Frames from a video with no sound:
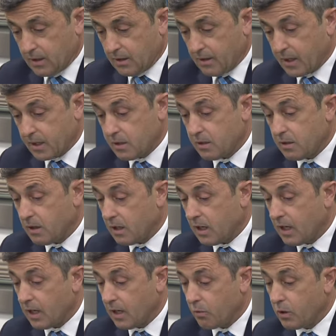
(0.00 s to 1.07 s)
They
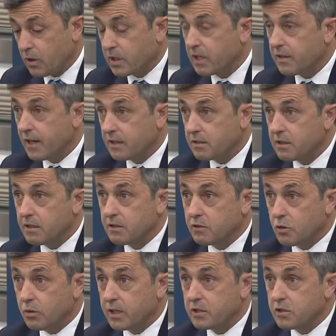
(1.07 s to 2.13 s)
were conducted in
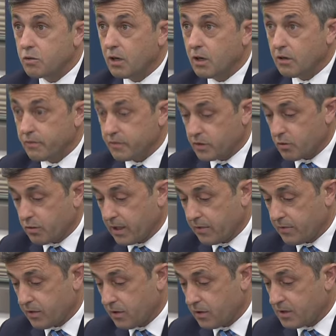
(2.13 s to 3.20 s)
2012 and
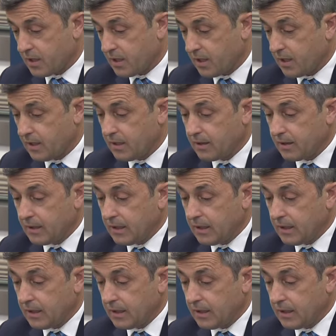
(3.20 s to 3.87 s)
2013.